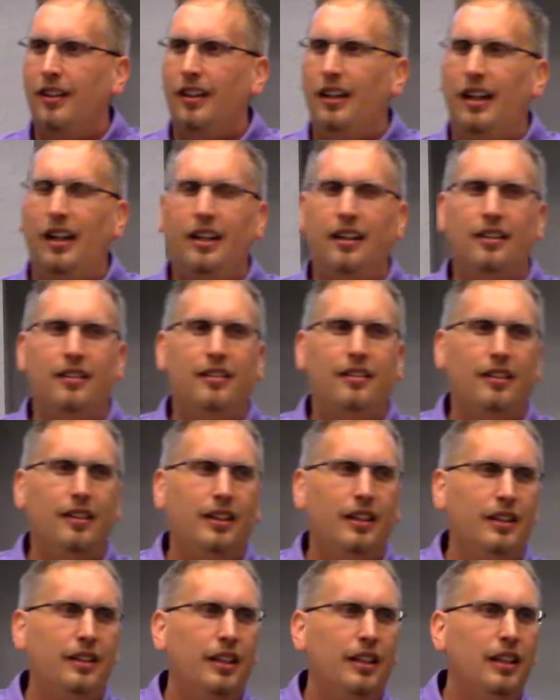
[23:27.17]
and
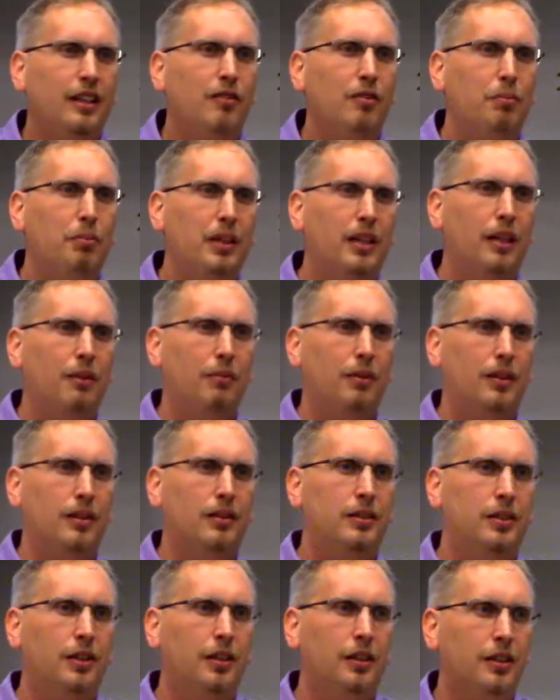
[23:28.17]
he didn't even begin with
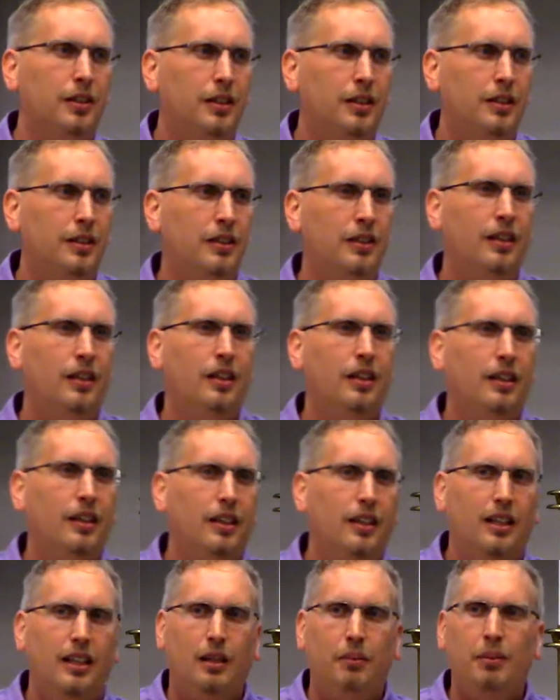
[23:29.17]
the church.
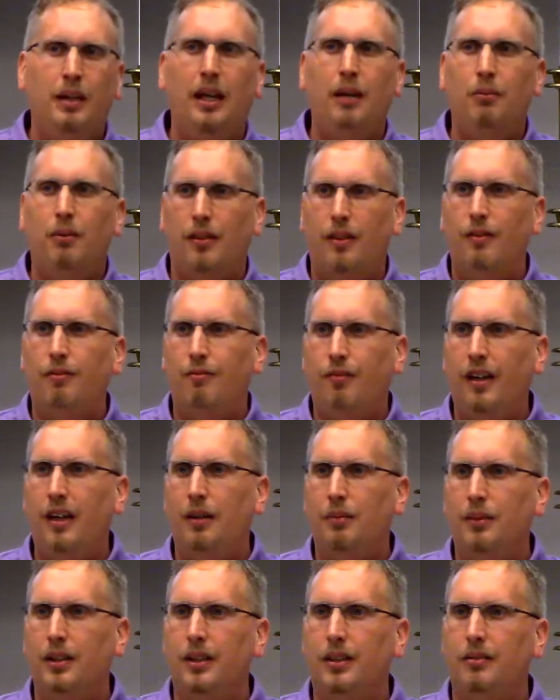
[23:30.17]
He began with the
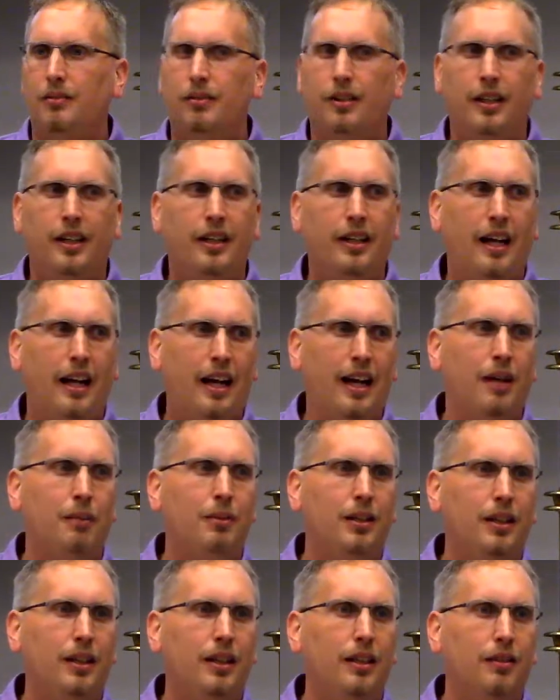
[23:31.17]
family, right?
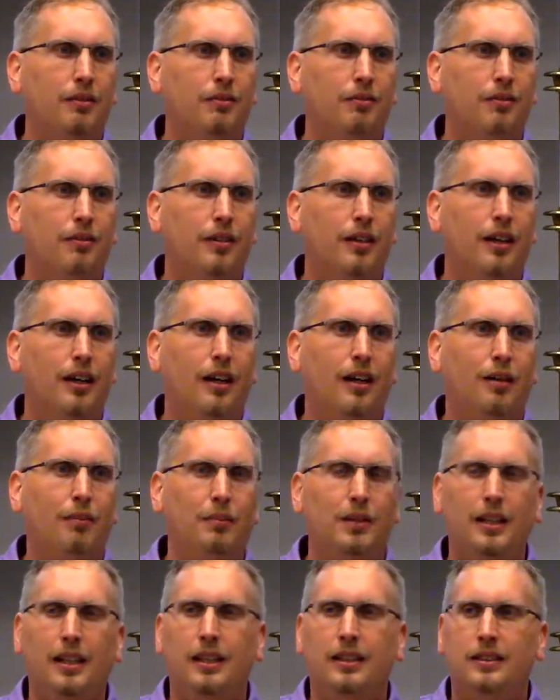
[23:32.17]
Adam and Eve.
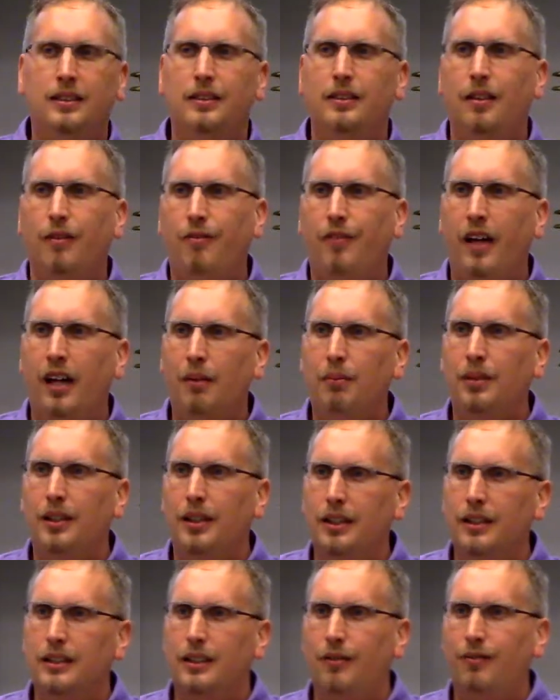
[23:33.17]
The
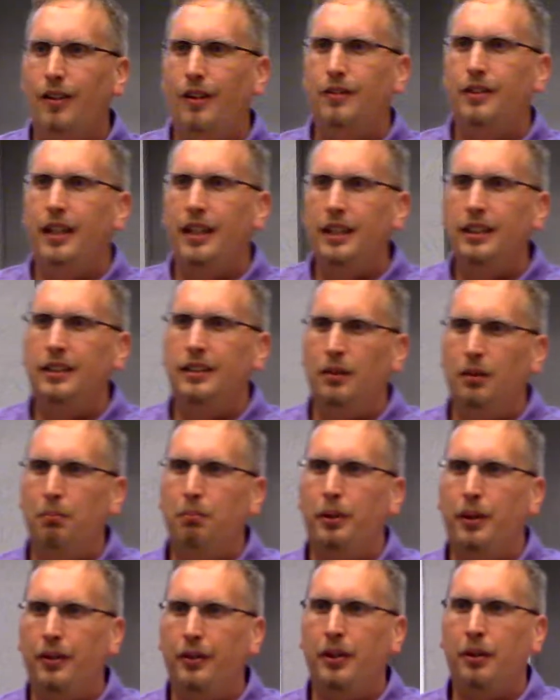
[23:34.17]
family is the foundational
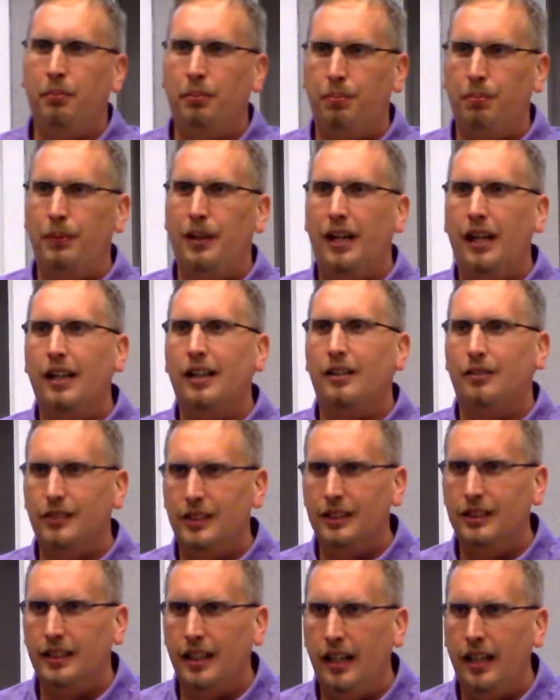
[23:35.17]
building block of
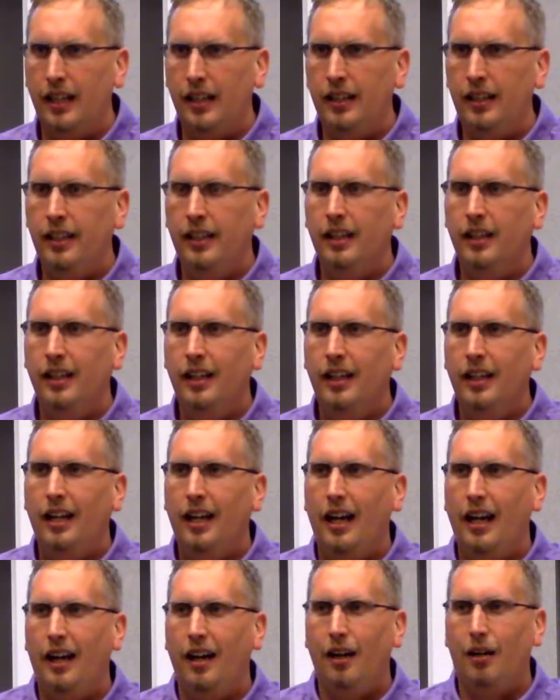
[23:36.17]
society,
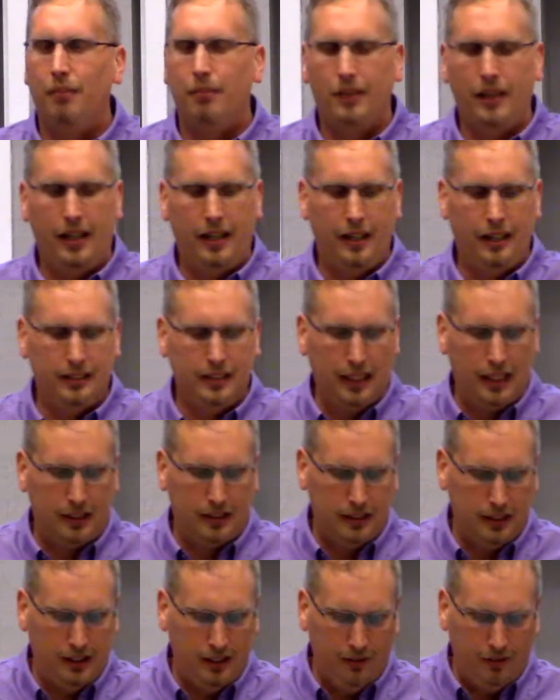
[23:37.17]
and it's
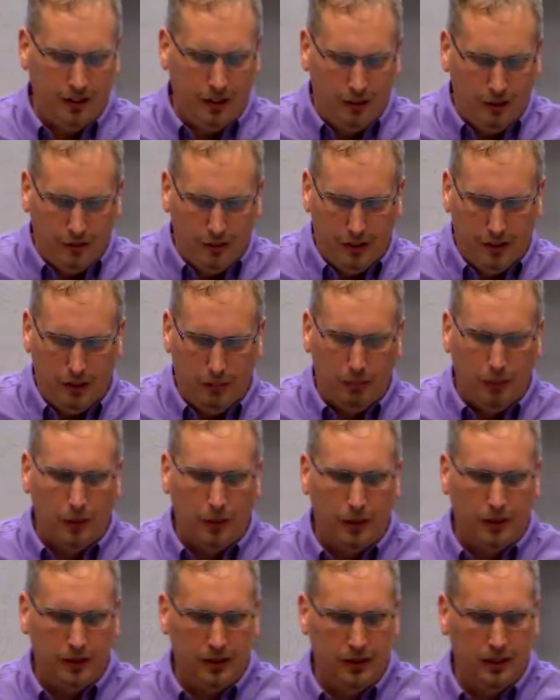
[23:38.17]
actually very, very
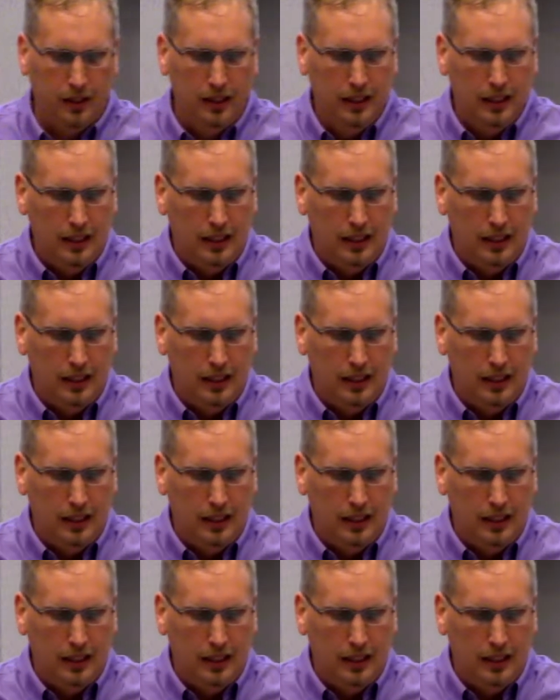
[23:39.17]
important